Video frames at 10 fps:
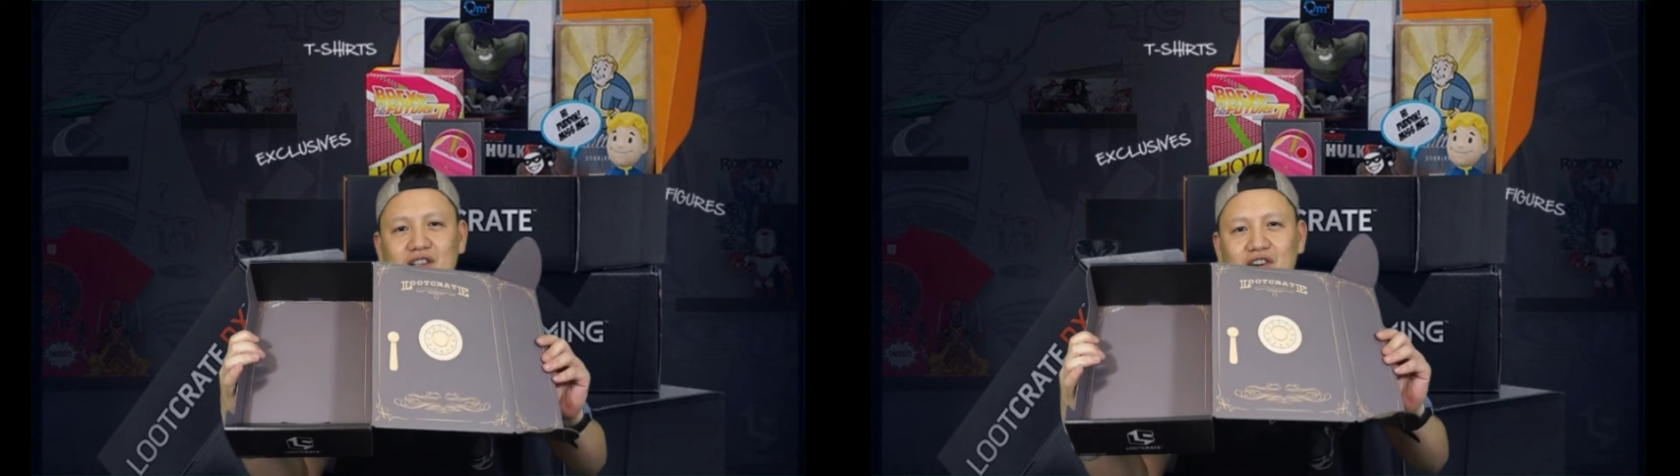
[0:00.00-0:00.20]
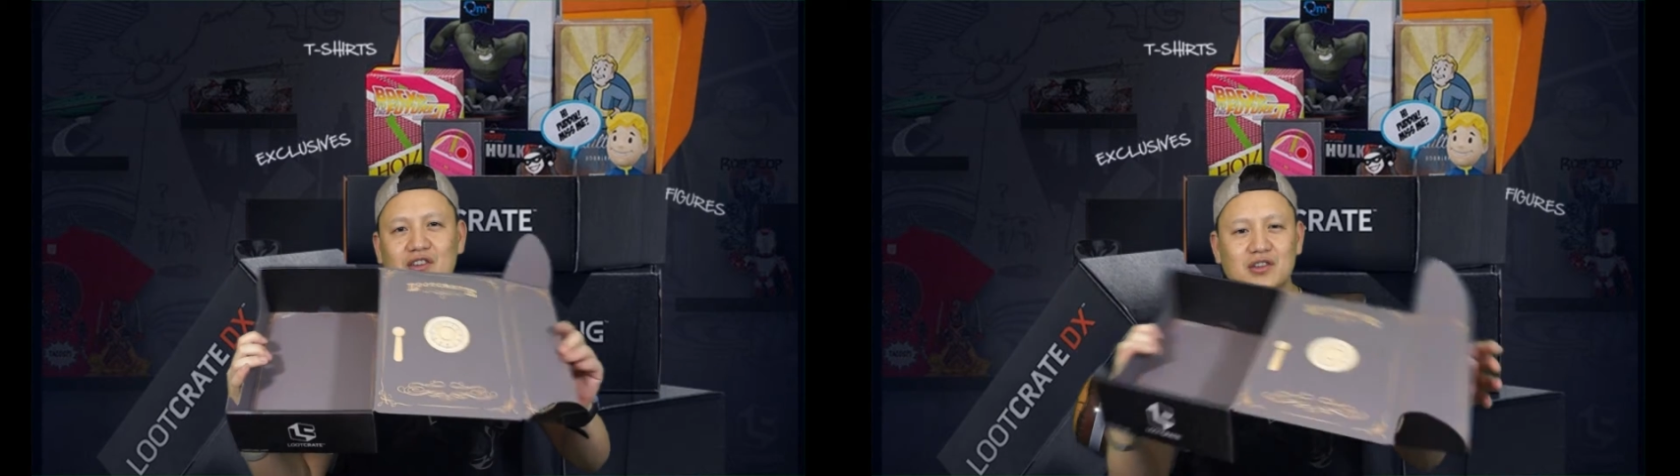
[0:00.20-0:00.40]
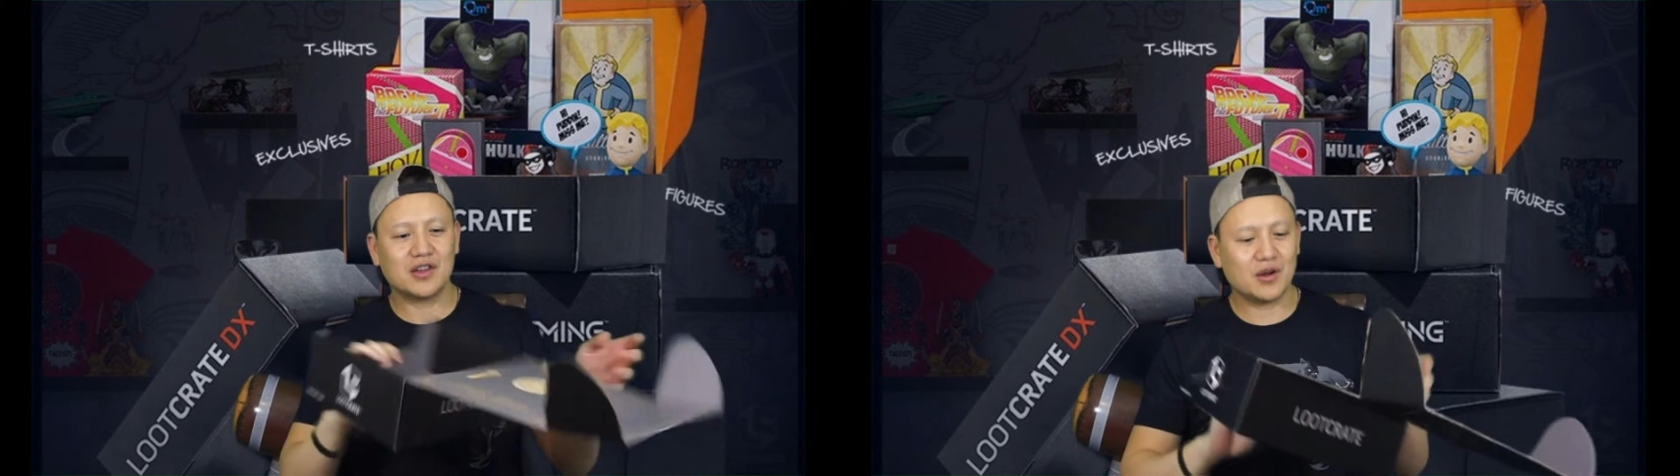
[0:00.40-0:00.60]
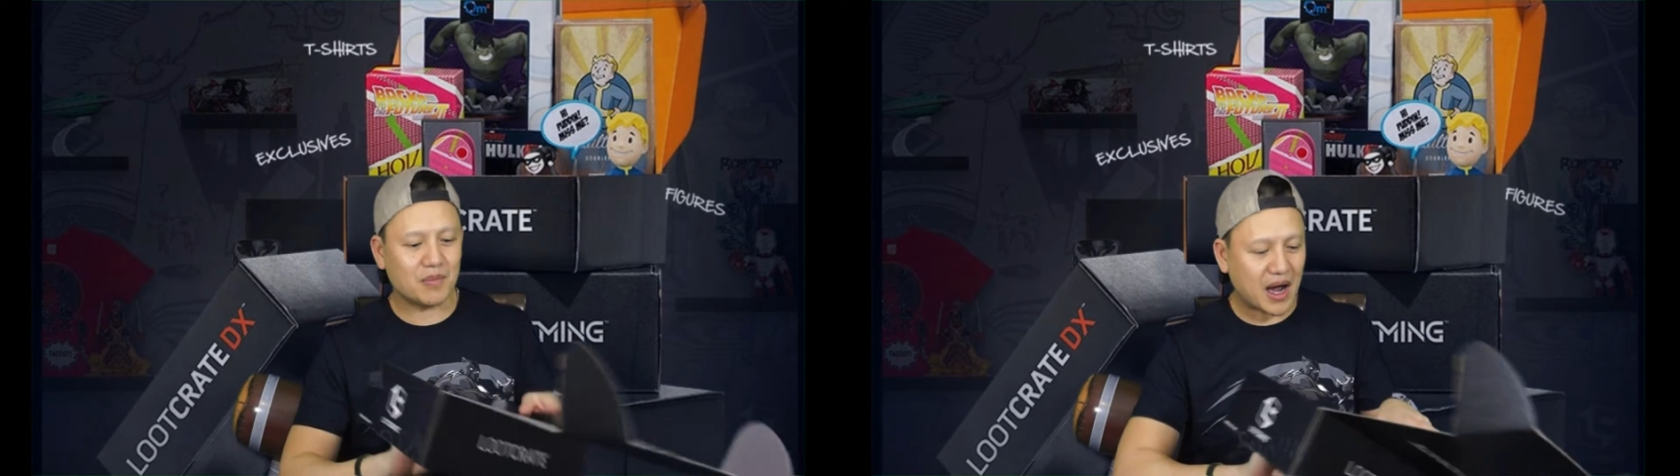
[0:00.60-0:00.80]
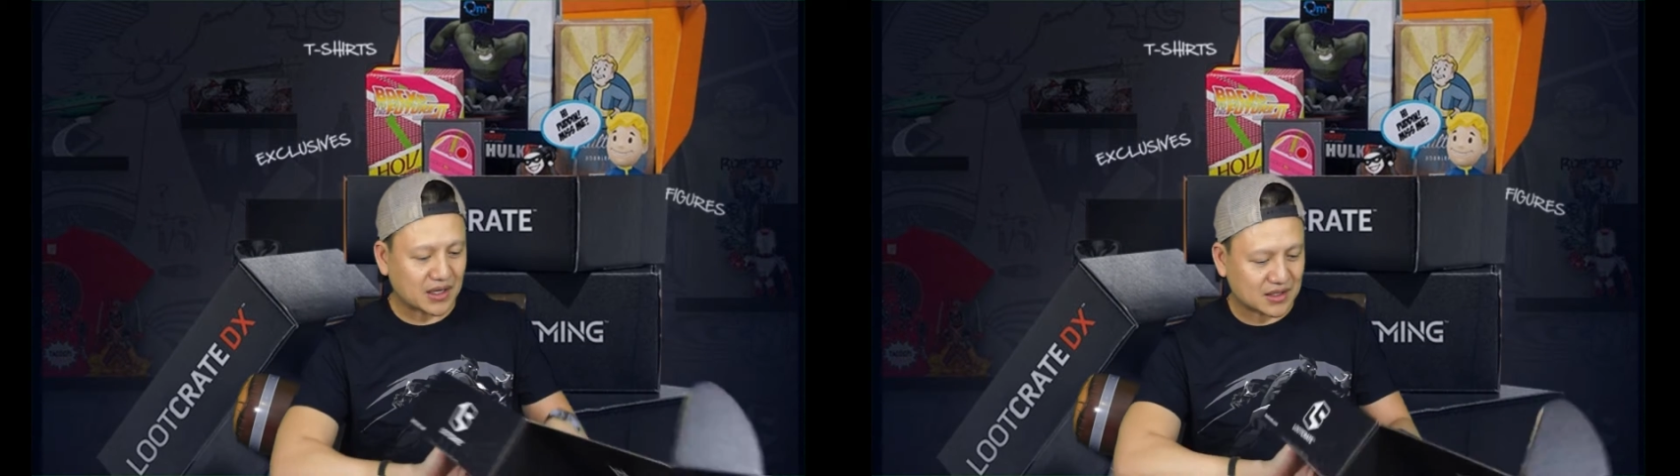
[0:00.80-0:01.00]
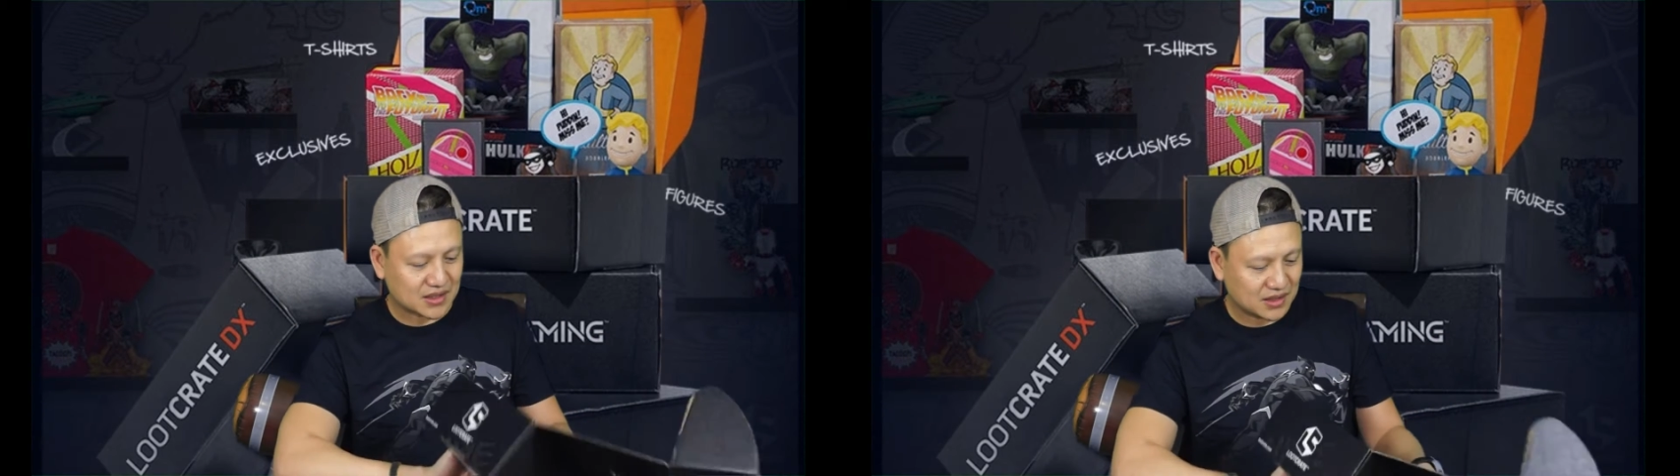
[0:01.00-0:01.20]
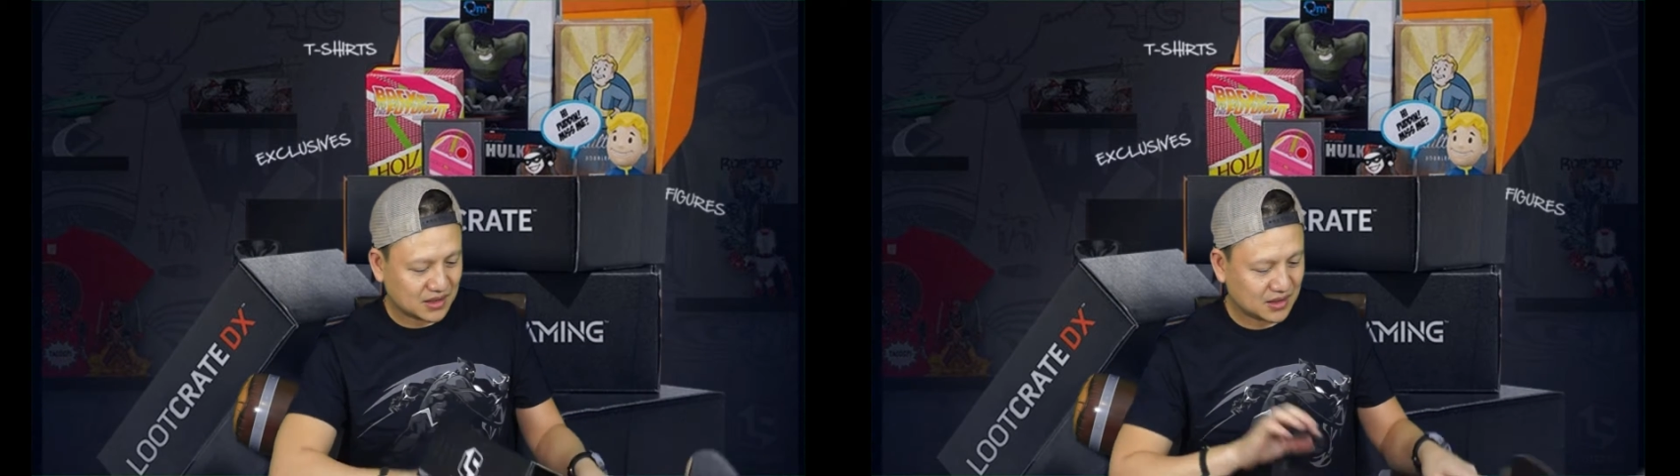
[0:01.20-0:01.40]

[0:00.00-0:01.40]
turn their box